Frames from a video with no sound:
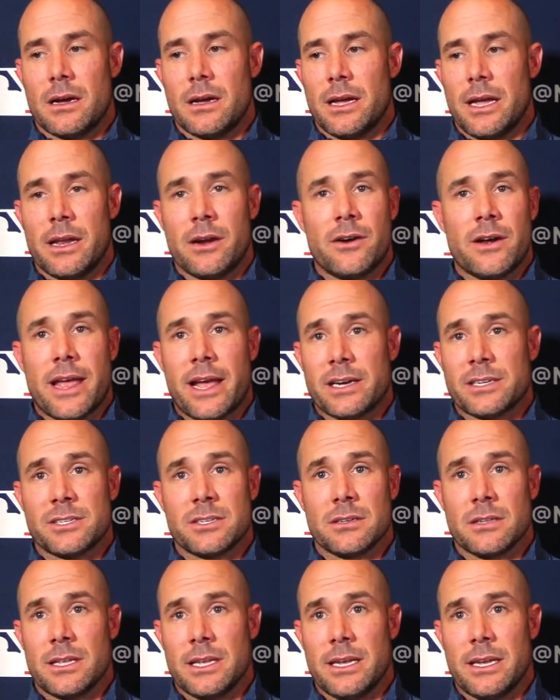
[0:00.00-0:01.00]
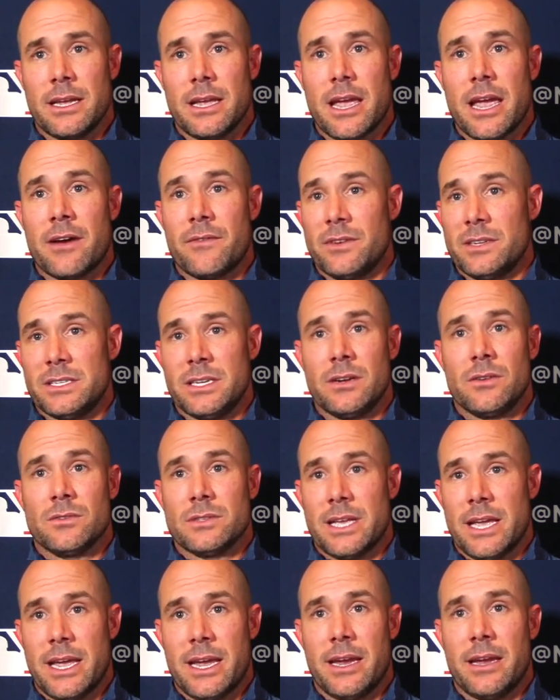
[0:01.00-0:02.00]
internationally every single
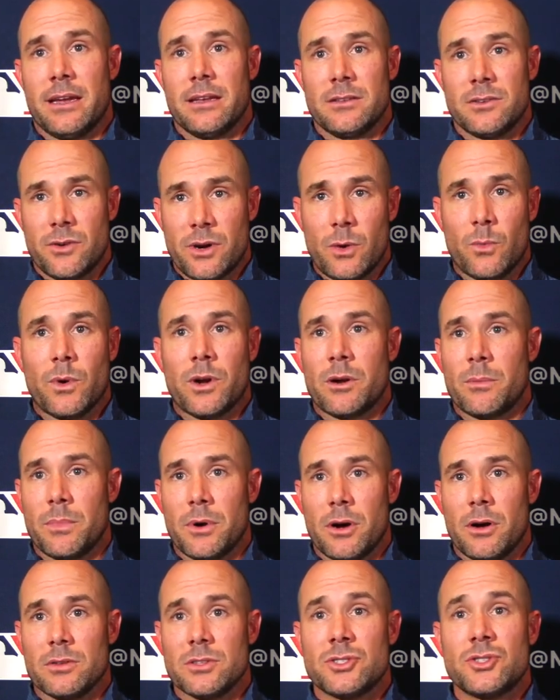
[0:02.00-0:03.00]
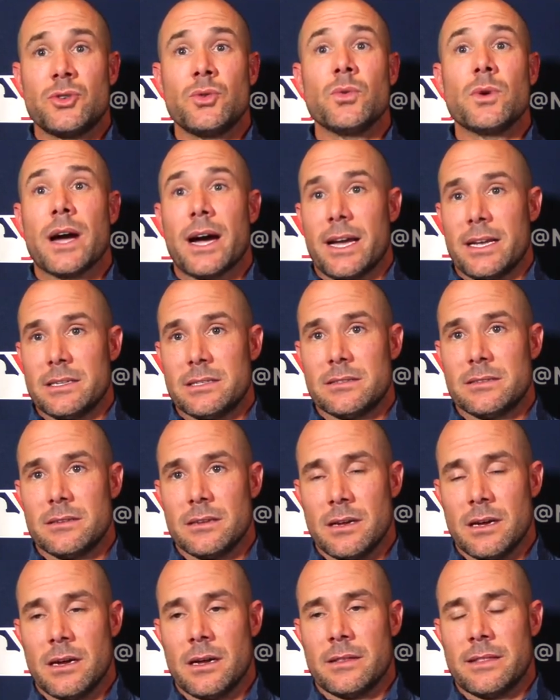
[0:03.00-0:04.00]
day during winter ball. Two guys
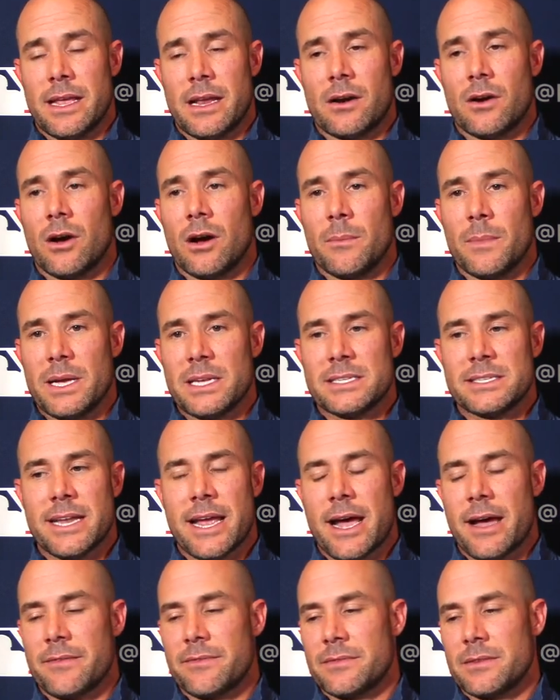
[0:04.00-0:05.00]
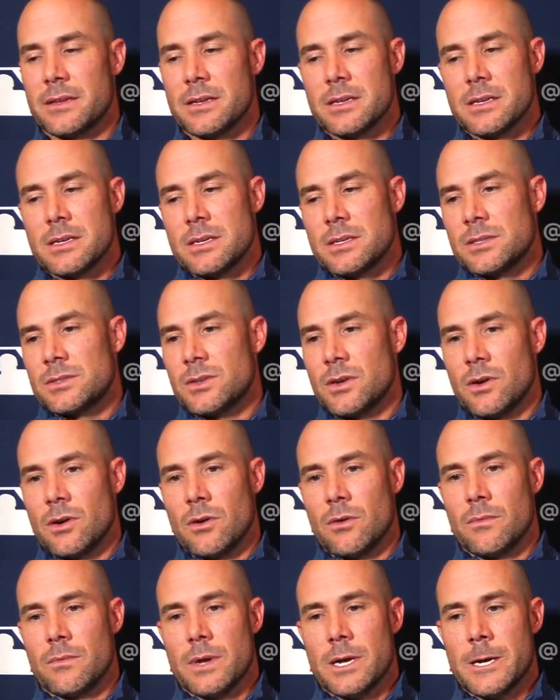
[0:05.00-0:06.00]
that are on my staff.
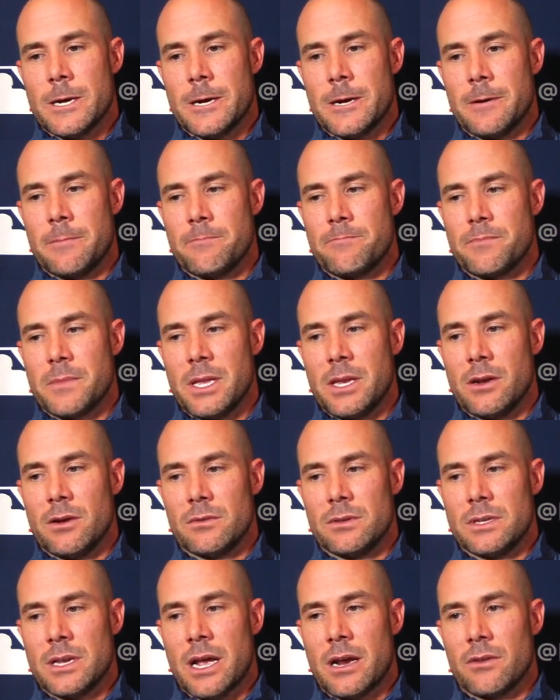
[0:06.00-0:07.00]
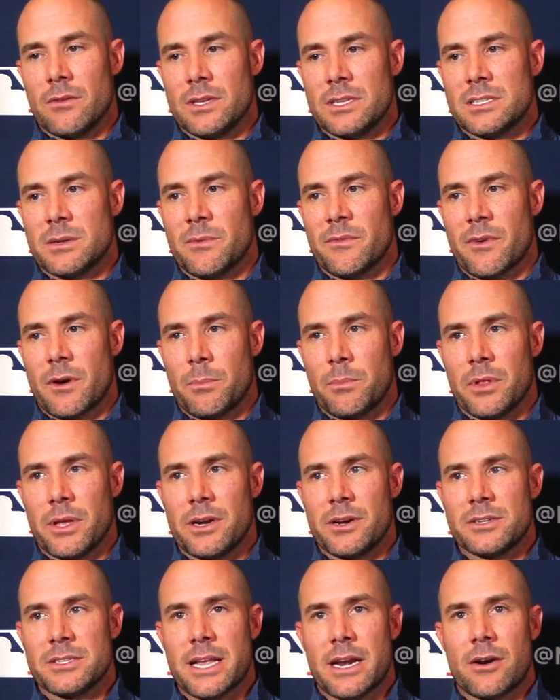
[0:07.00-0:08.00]
So, not only some of our
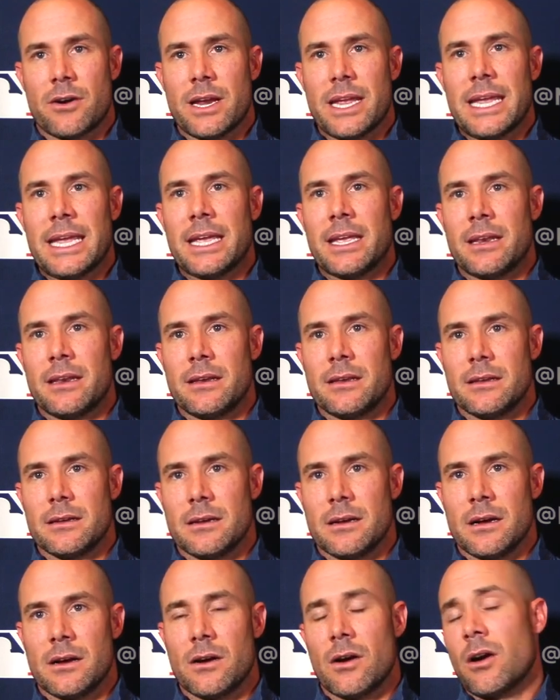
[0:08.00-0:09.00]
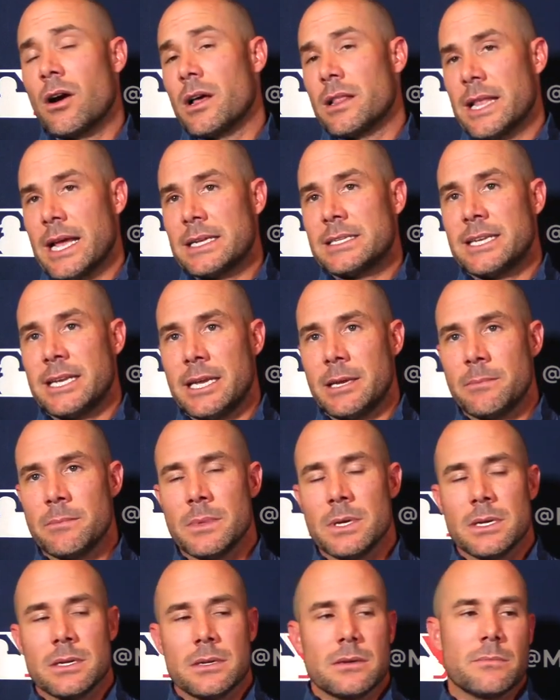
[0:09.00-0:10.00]
players that are in are on that team,
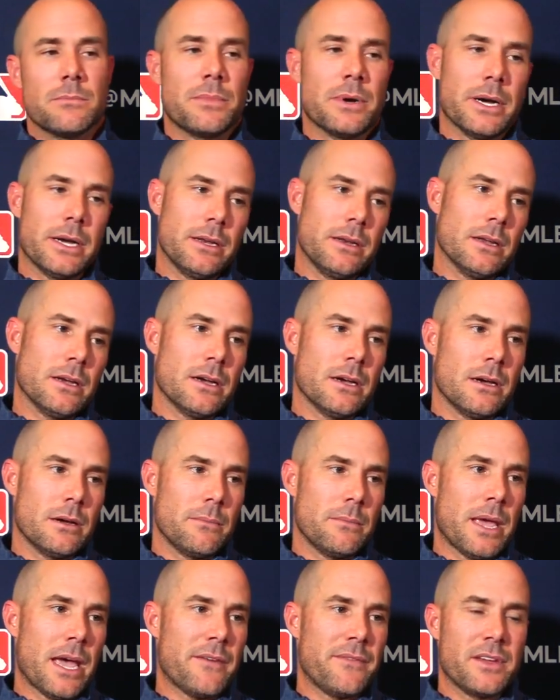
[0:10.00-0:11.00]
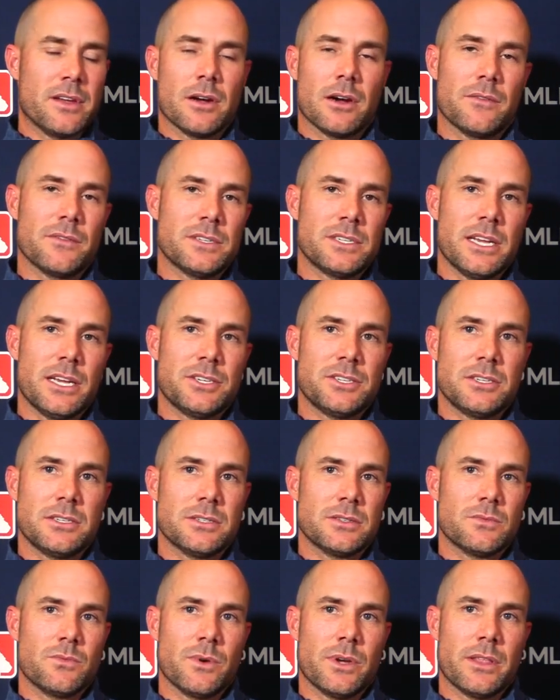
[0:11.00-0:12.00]
but having
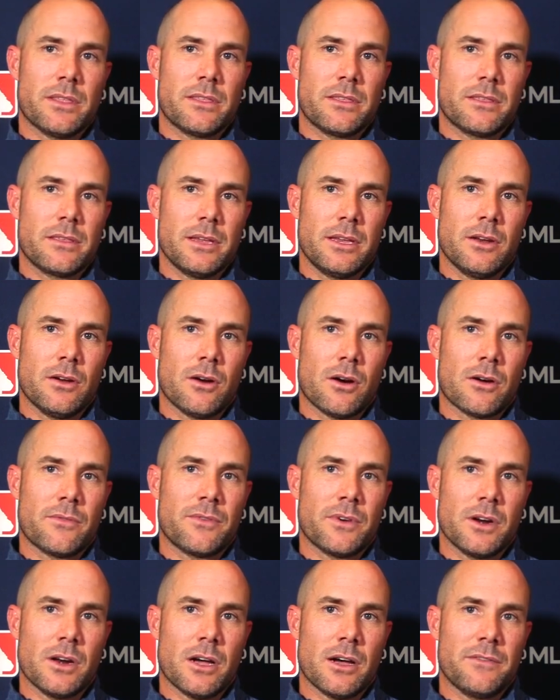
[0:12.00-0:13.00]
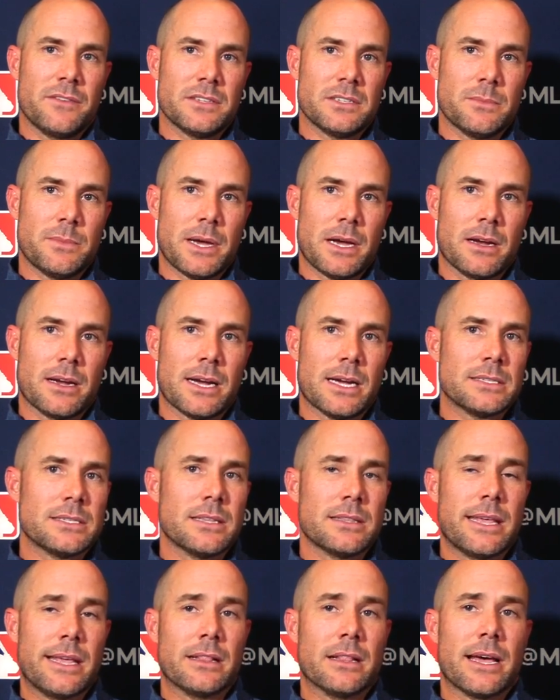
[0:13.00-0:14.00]
conversations with, our front office about guys that
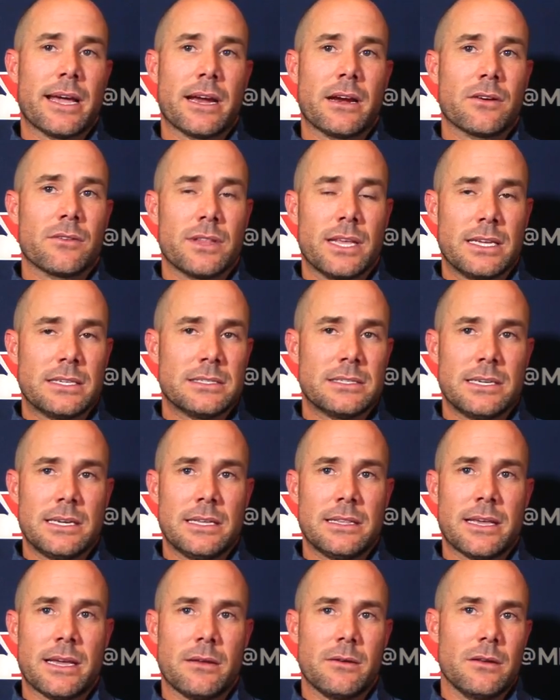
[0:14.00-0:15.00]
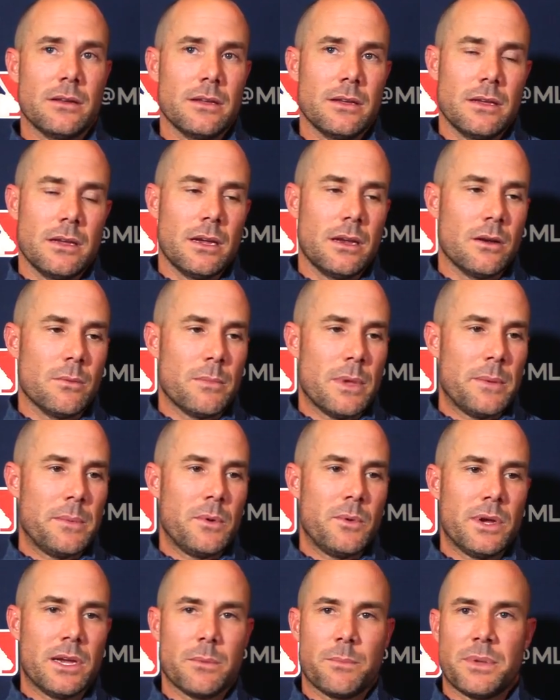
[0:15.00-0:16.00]
they like or they see that, maybe
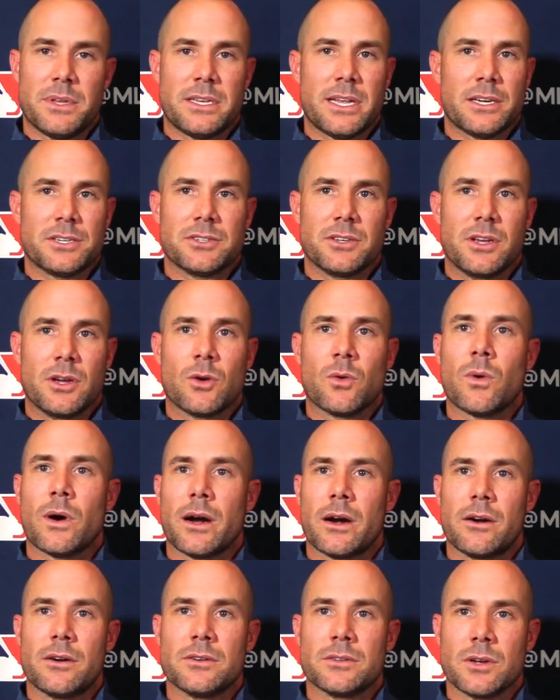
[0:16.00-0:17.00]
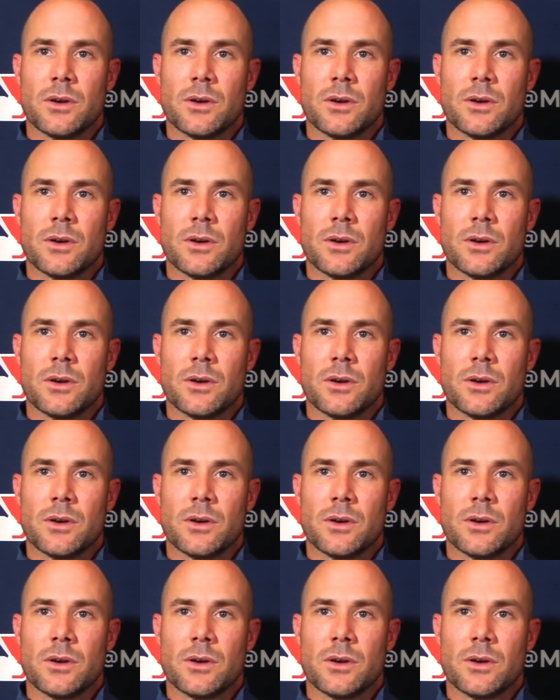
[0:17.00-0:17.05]
we could potentially acquire is